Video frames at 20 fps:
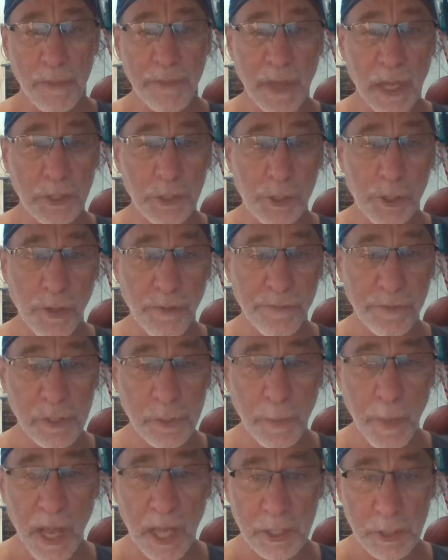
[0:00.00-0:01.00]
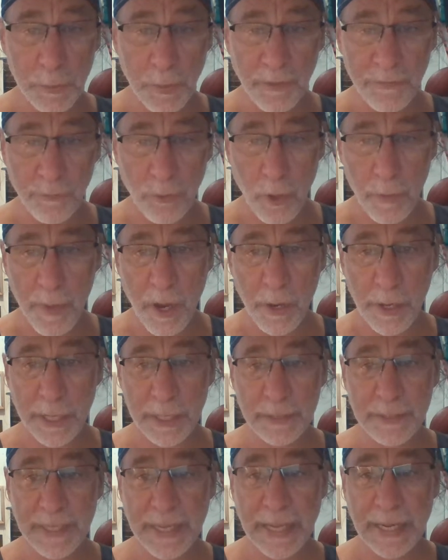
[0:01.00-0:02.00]
Not sure if it's possible for
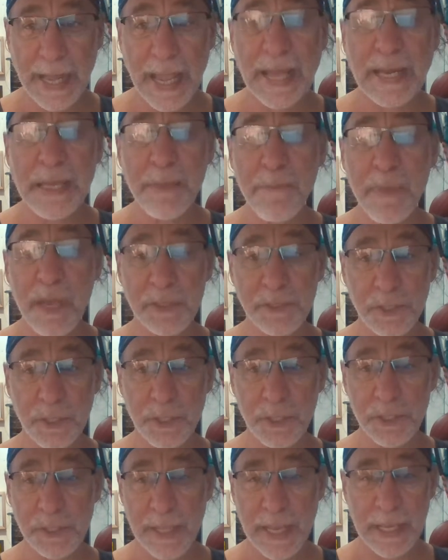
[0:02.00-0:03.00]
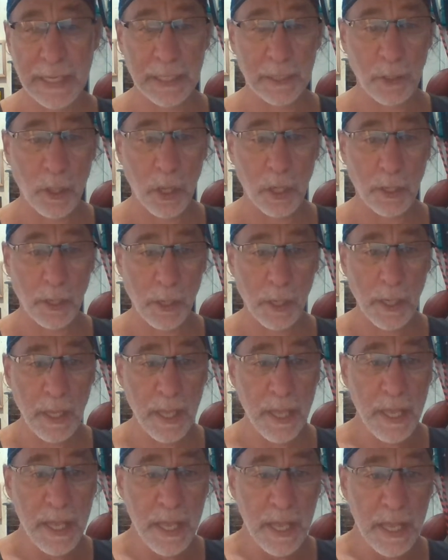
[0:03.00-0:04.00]
America to get any messages any longer.
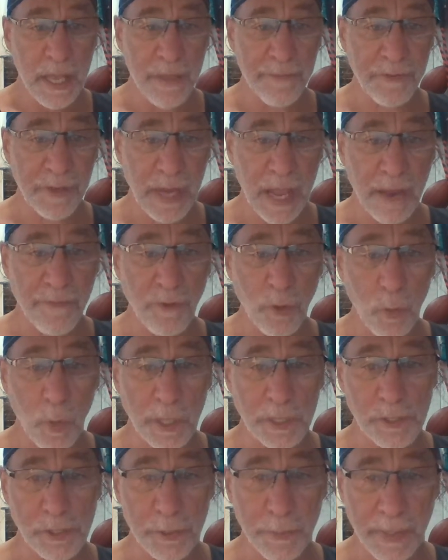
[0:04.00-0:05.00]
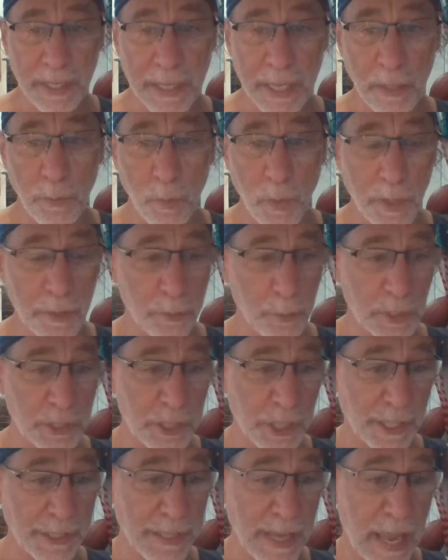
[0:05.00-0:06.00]
If it ever was to begin with,
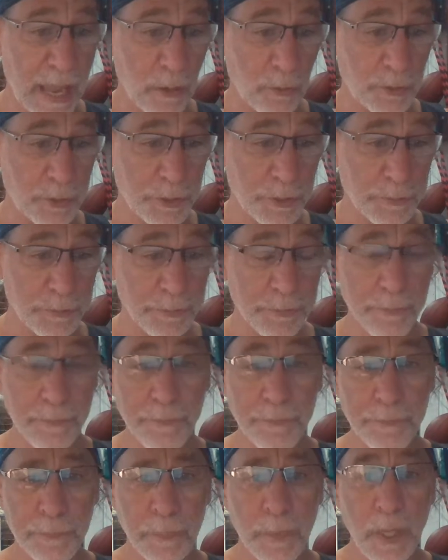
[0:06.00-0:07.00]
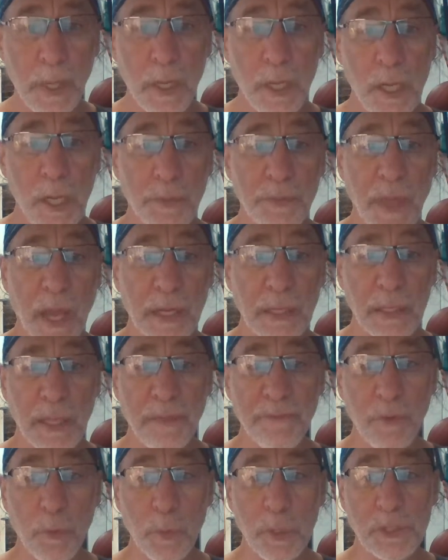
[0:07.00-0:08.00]
which I doubt.
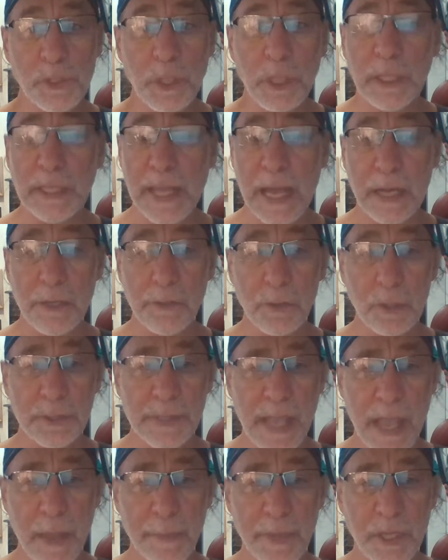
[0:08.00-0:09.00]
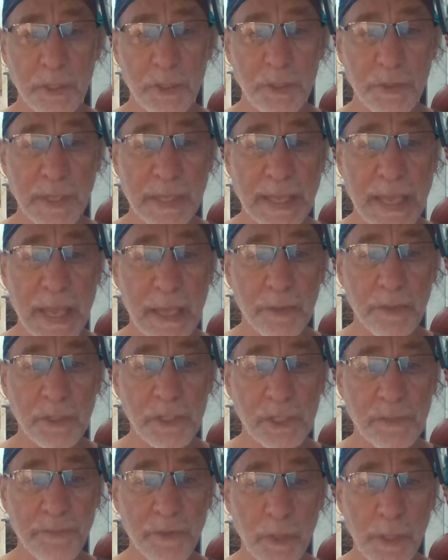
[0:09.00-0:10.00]
9/11 was collateral damage. The
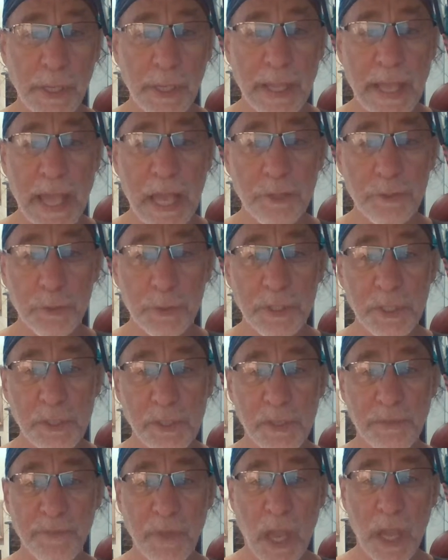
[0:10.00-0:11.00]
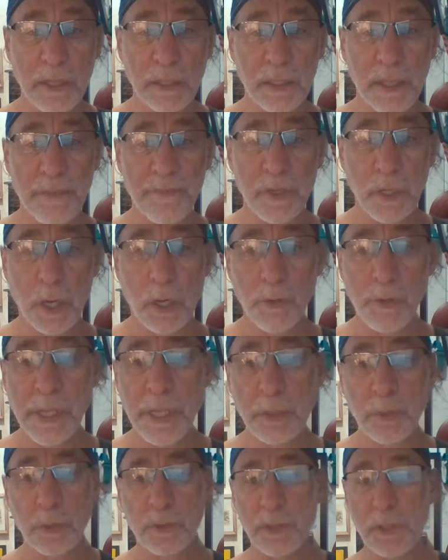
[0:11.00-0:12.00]
civilian casualties of 9/11 are
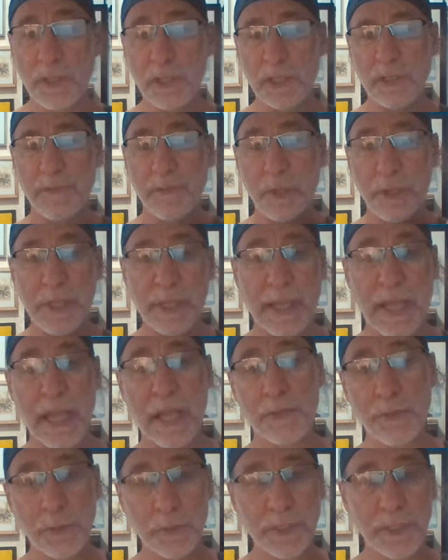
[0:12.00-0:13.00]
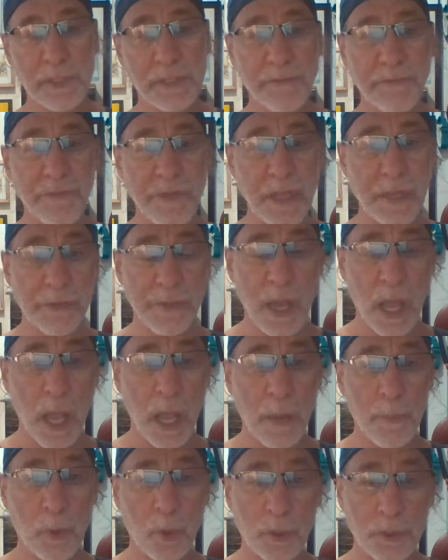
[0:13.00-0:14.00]
equal to the civilian casualties of
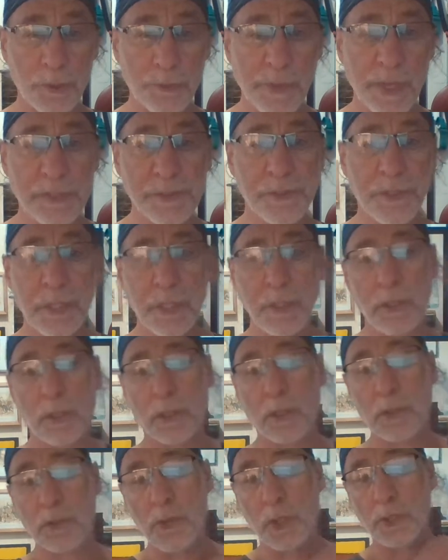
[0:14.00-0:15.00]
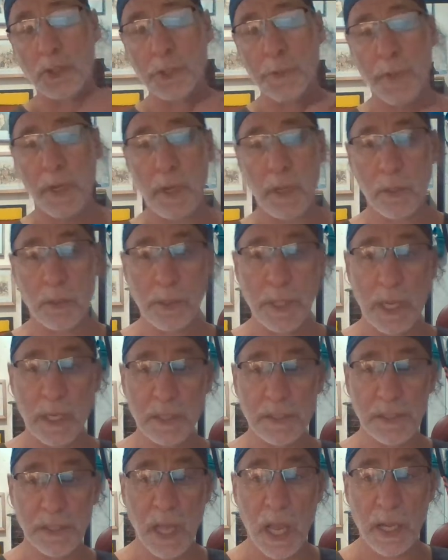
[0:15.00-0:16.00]
Vietnam or Dresden or Hiroshima or
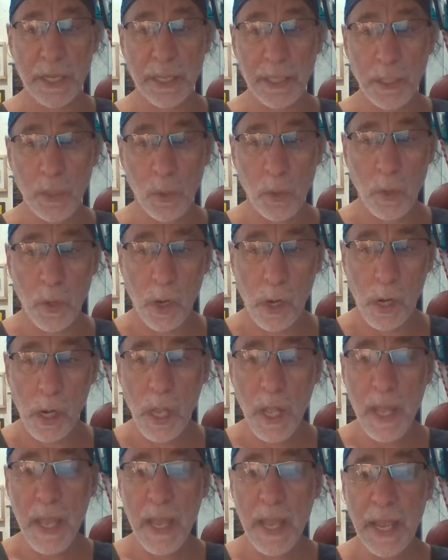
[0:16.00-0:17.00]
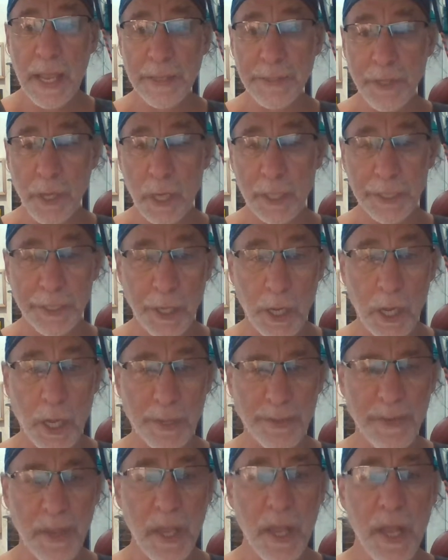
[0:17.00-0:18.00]
Nagasaki and on and
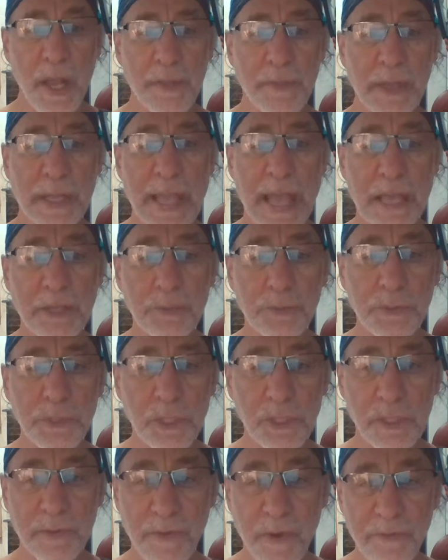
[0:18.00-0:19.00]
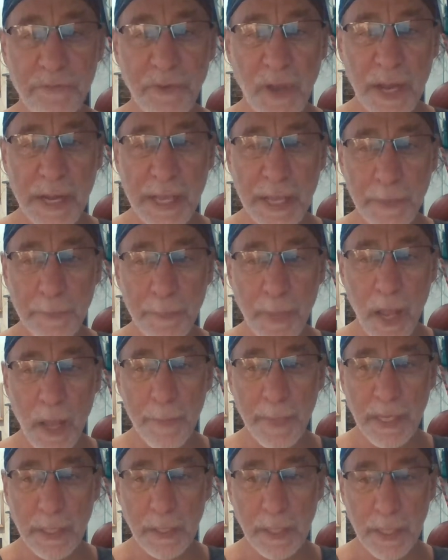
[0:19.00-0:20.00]
on. The casualties of our fighting and
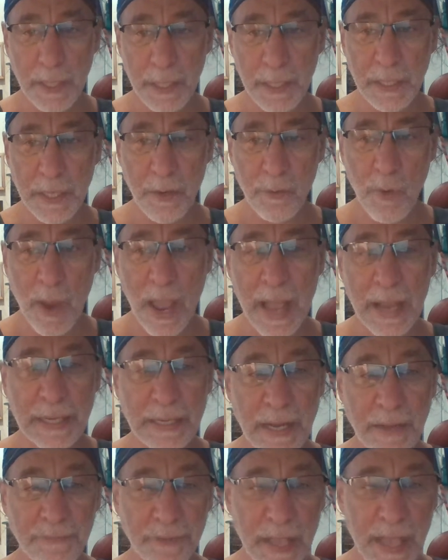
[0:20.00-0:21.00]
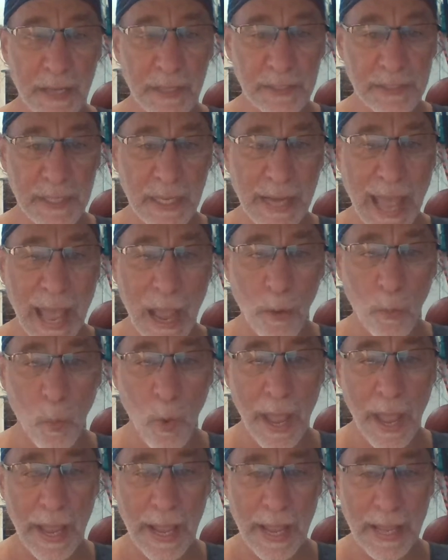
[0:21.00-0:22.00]
bombing in Iraq and Afghanistan
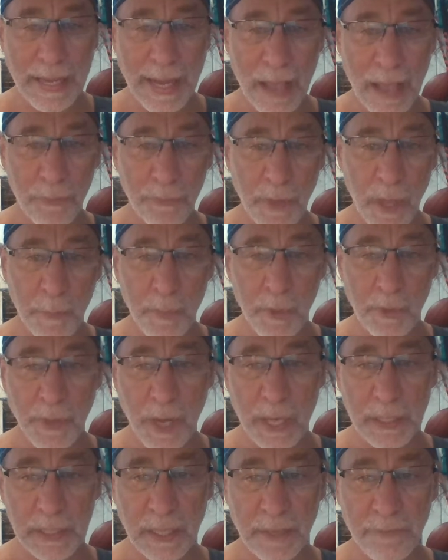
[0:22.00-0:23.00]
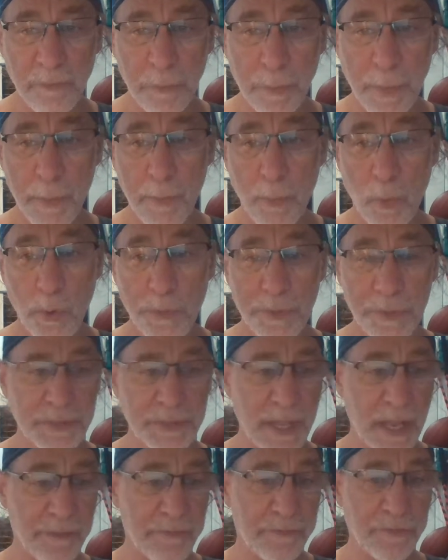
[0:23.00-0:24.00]
outweigh and outnumber 9/11 by more than
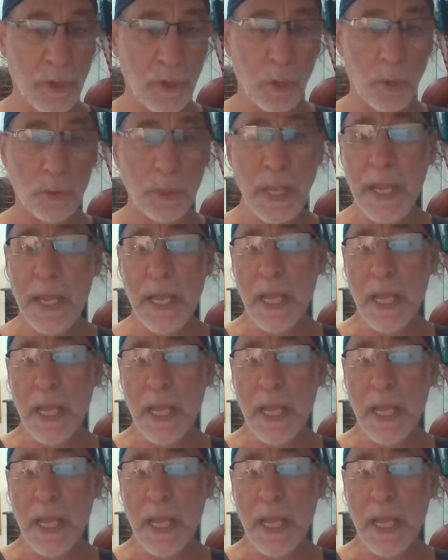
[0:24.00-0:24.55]
tenfold.